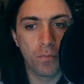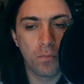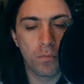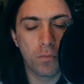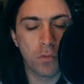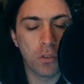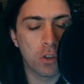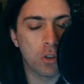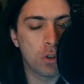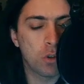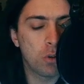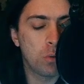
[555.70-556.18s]

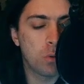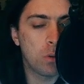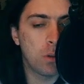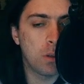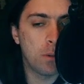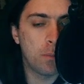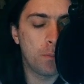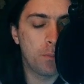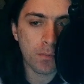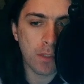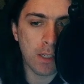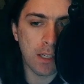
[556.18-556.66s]

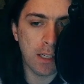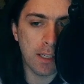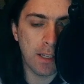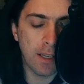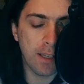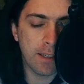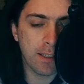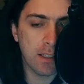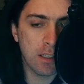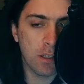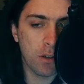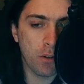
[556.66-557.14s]
Cool. I
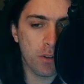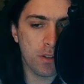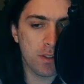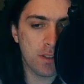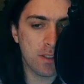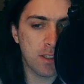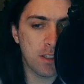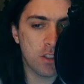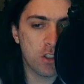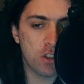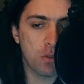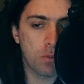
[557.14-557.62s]
like how the
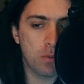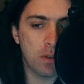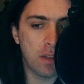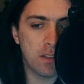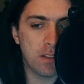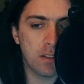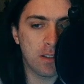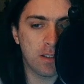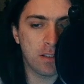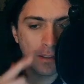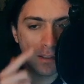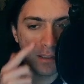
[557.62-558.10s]

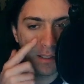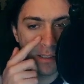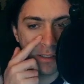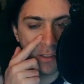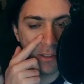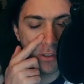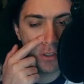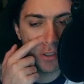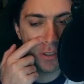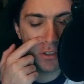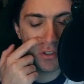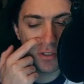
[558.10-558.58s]
saturator kind
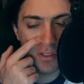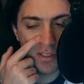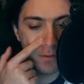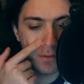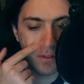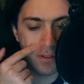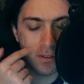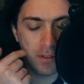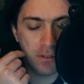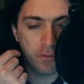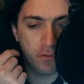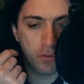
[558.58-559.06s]
of changes
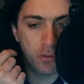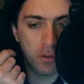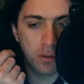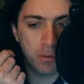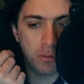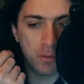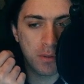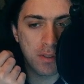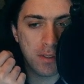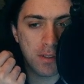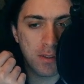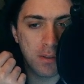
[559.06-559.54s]
the
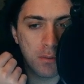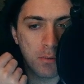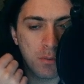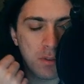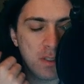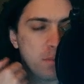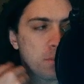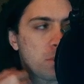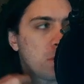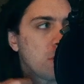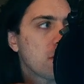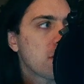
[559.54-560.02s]
frequency
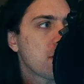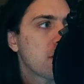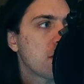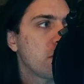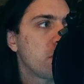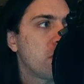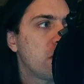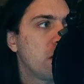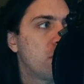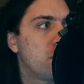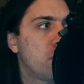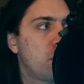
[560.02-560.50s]
response
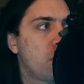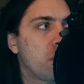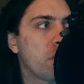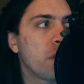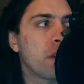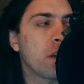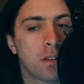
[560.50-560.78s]
of everything.